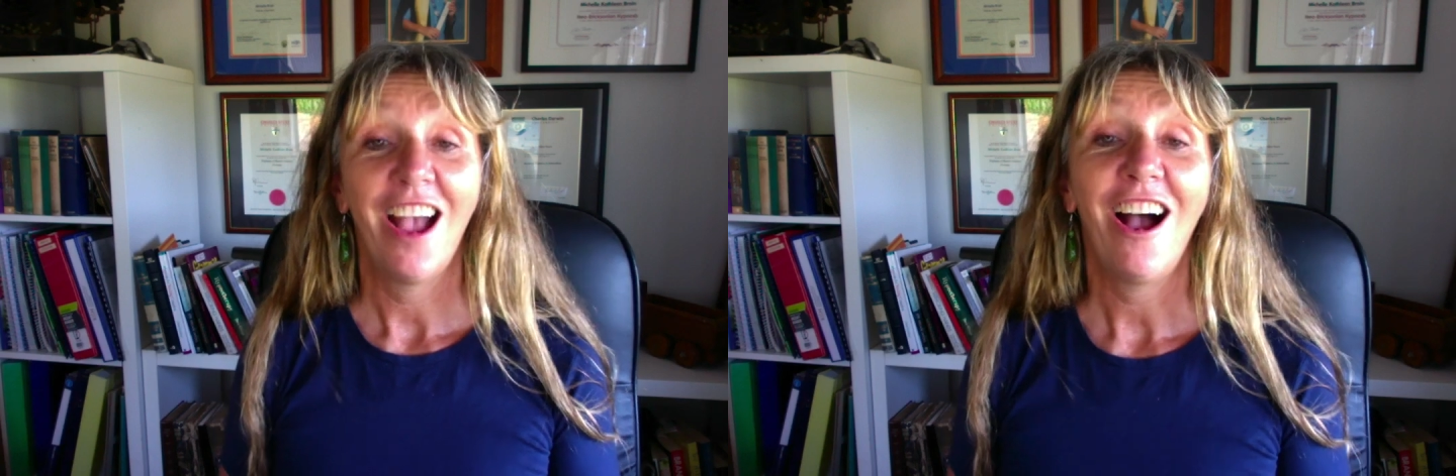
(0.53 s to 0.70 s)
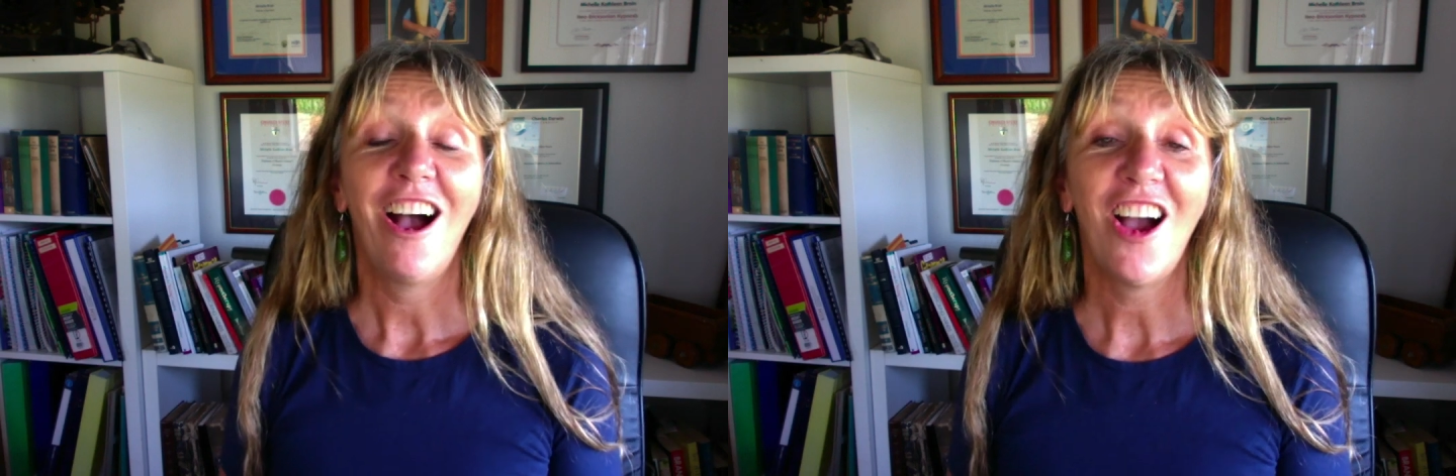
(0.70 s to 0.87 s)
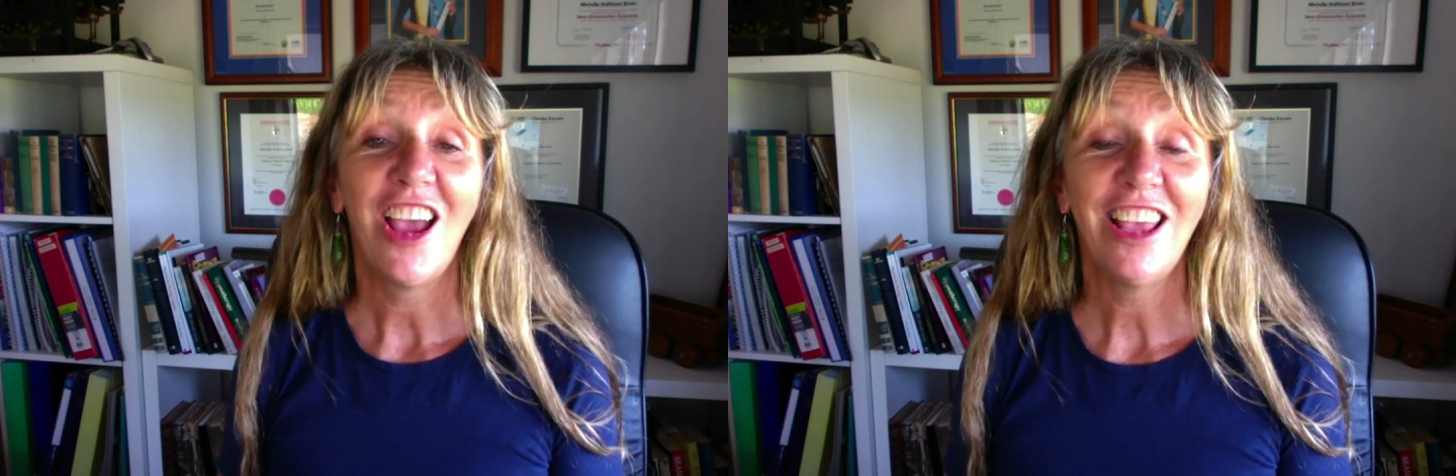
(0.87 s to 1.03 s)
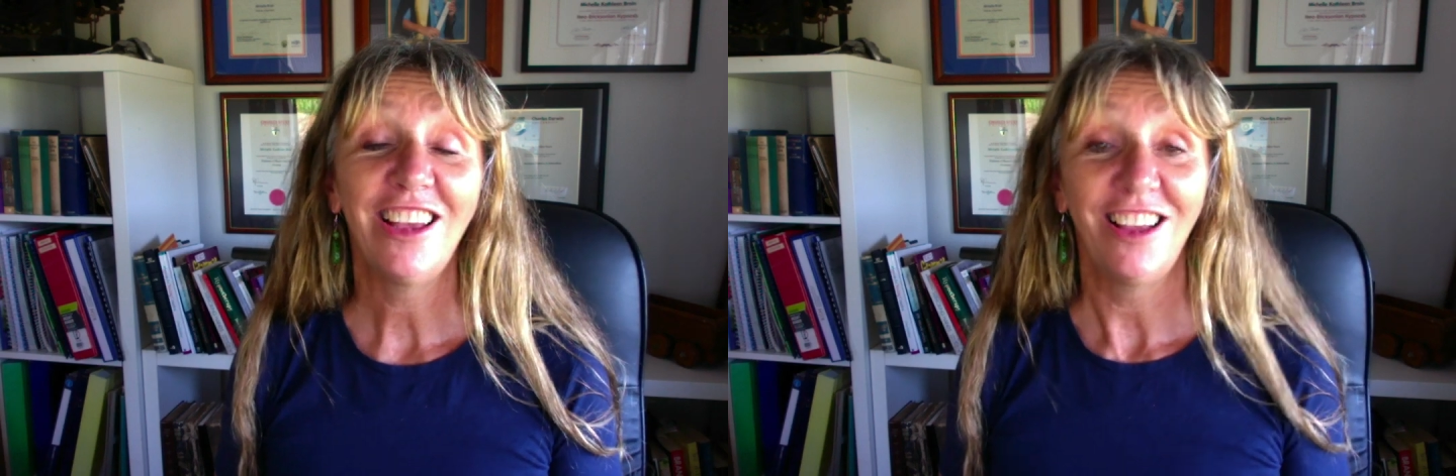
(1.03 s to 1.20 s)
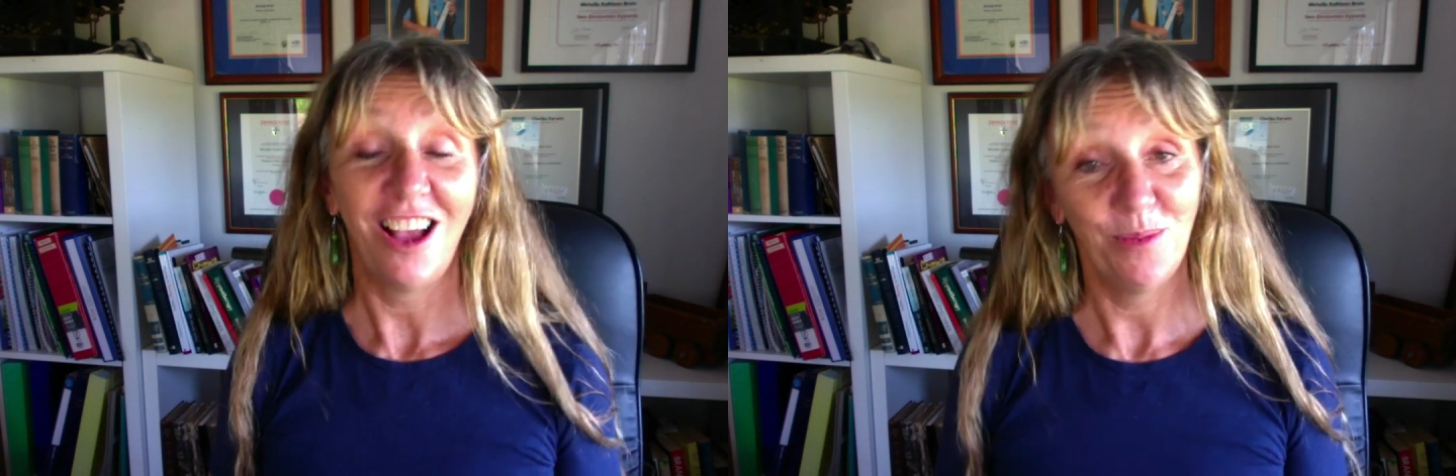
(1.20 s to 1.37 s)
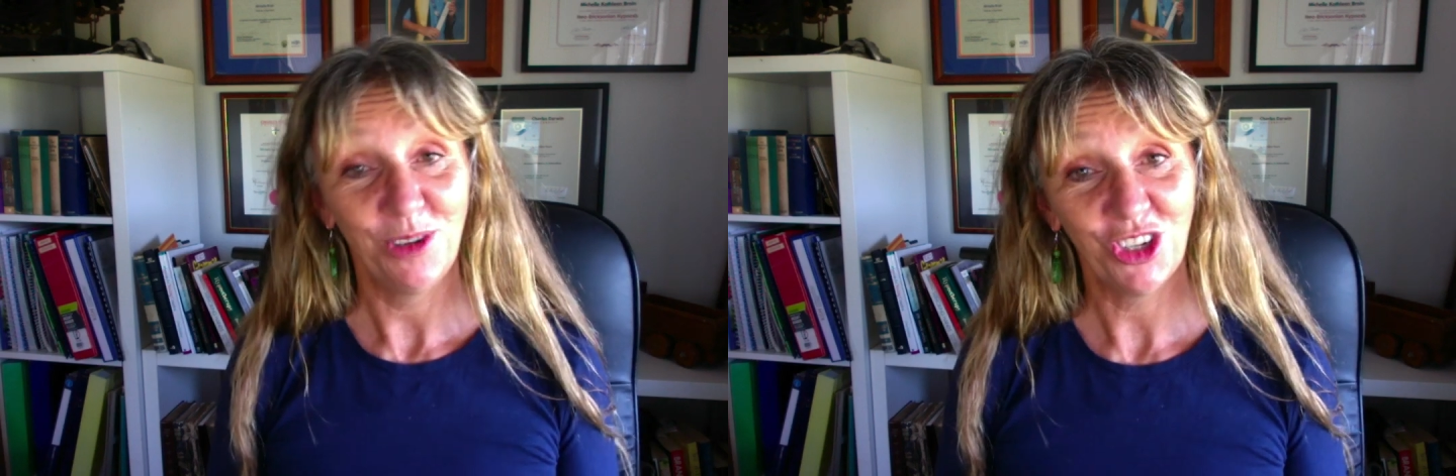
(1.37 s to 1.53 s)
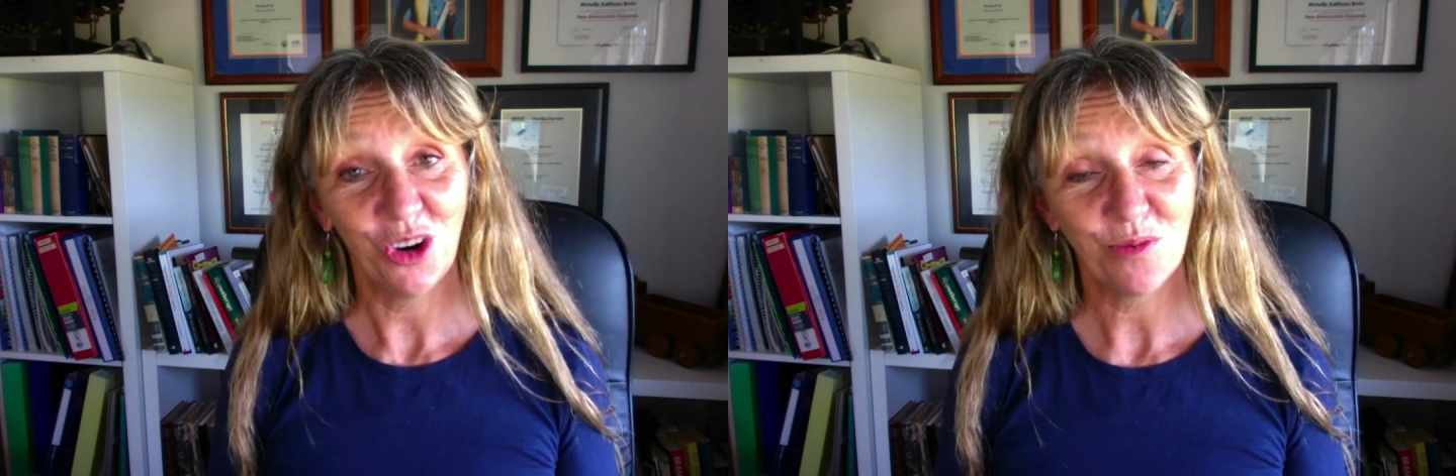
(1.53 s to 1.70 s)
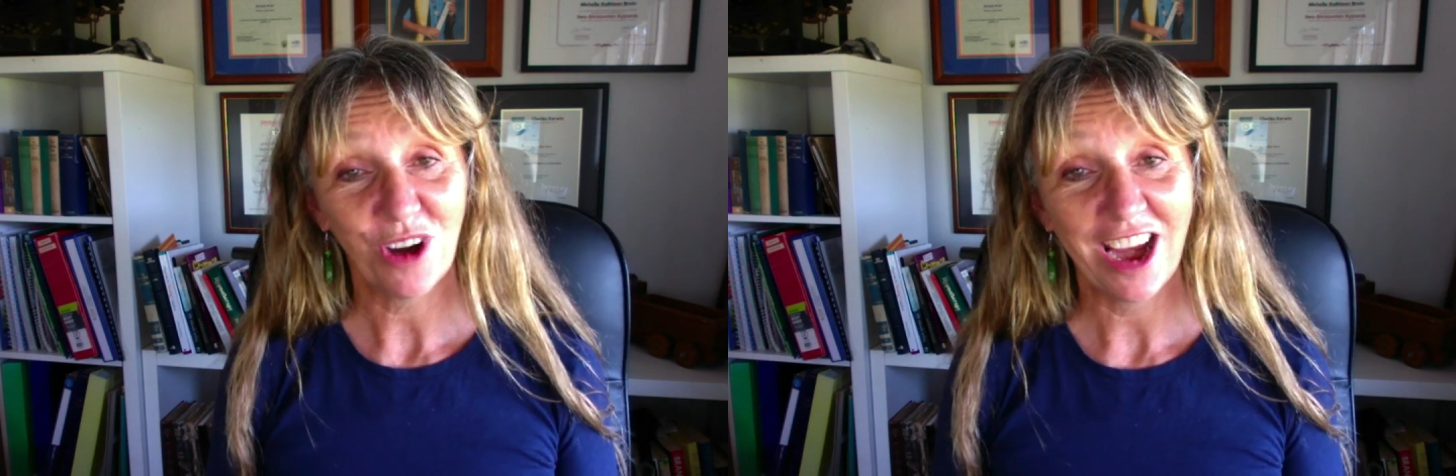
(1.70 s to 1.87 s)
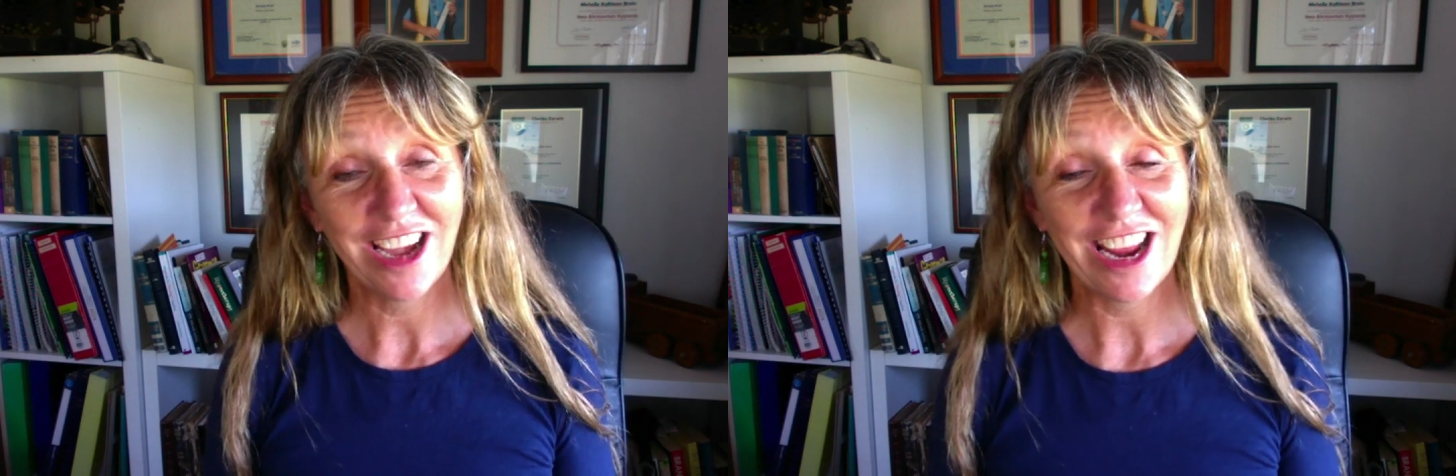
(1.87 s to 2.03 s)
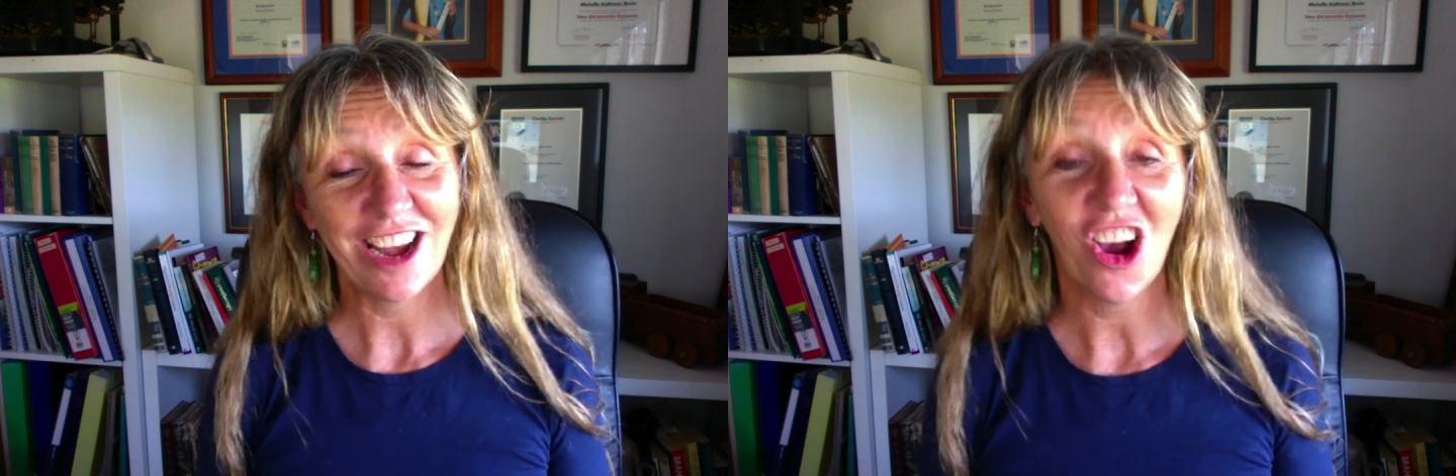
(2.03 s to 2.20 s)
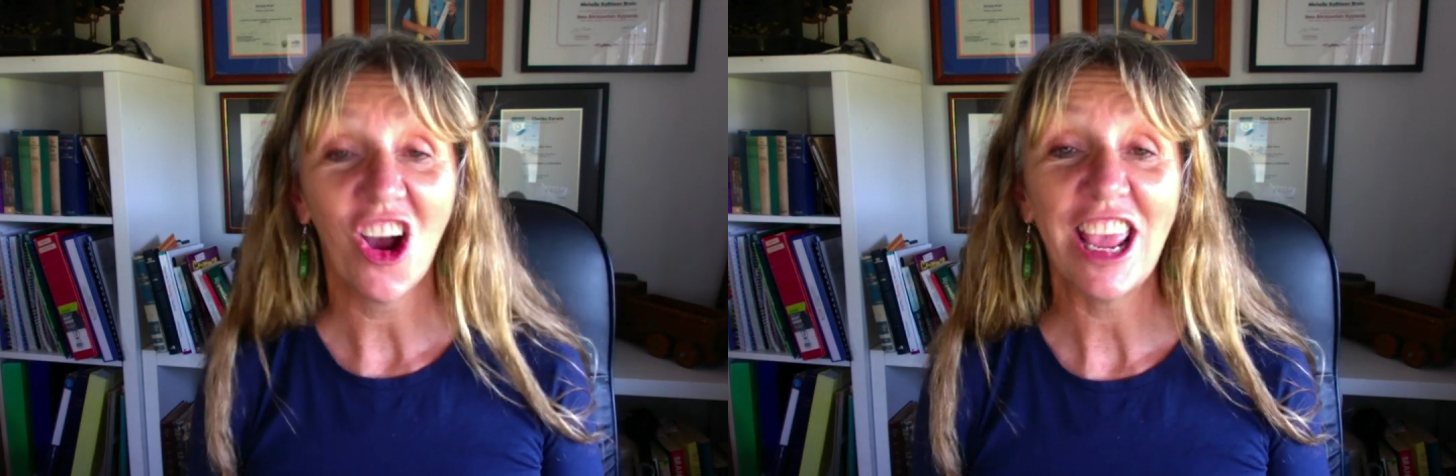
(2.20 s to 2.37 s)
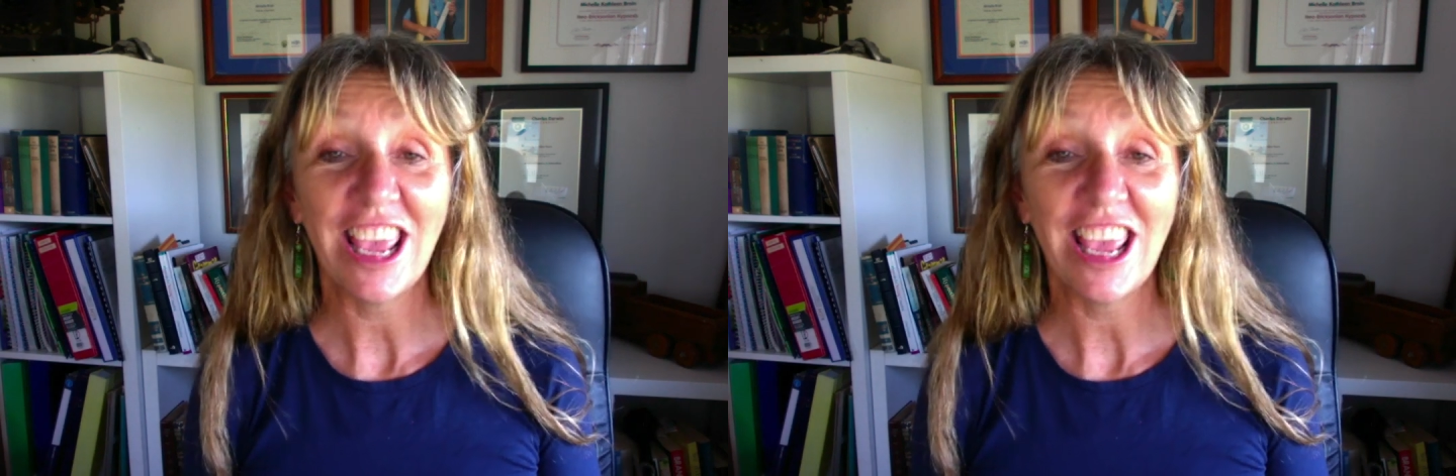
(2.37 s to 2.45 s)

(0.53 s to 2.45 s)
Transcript: Hi, I'm Michelle Brain and I